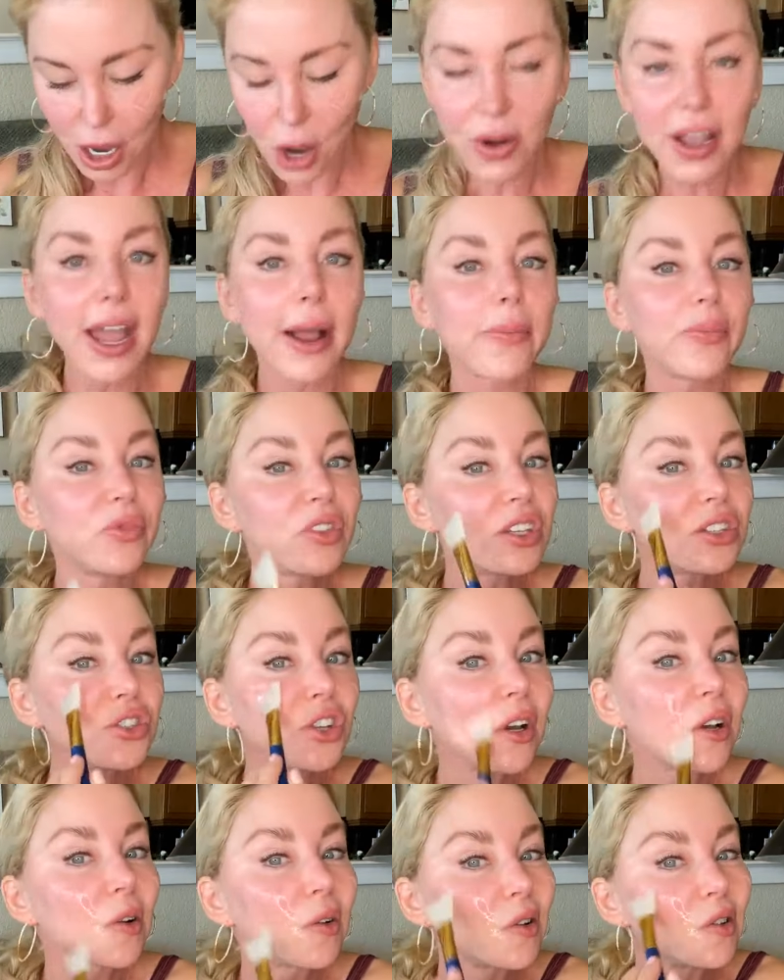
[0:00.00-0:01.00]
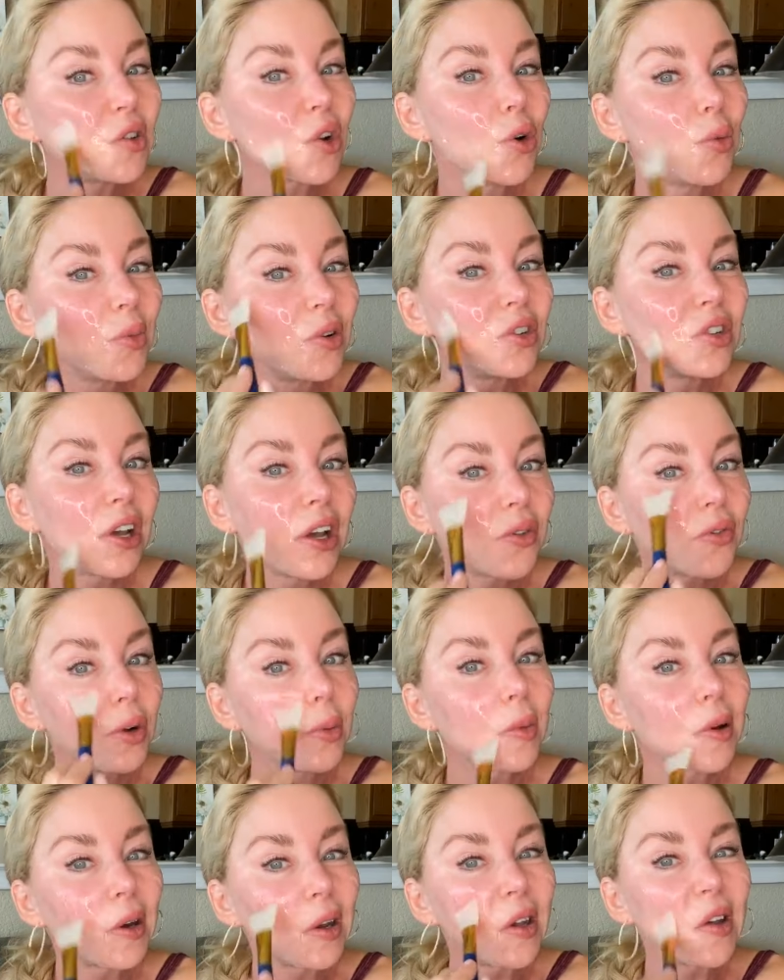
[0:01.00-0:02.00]
Okay, this channel is open to
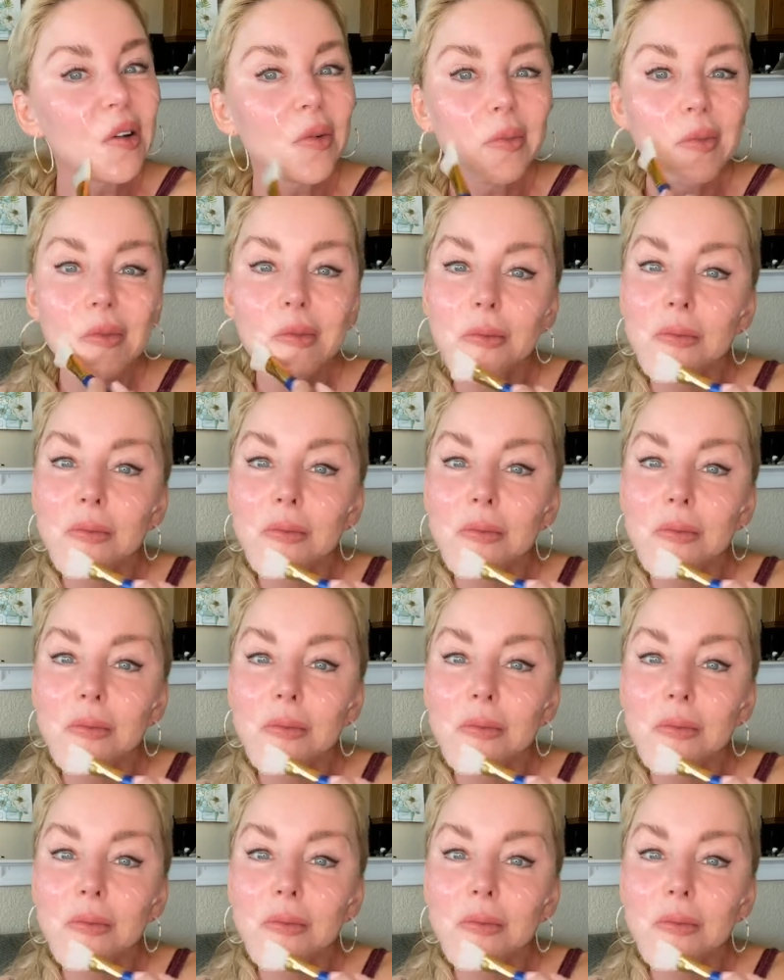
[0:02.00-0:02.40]
everybody.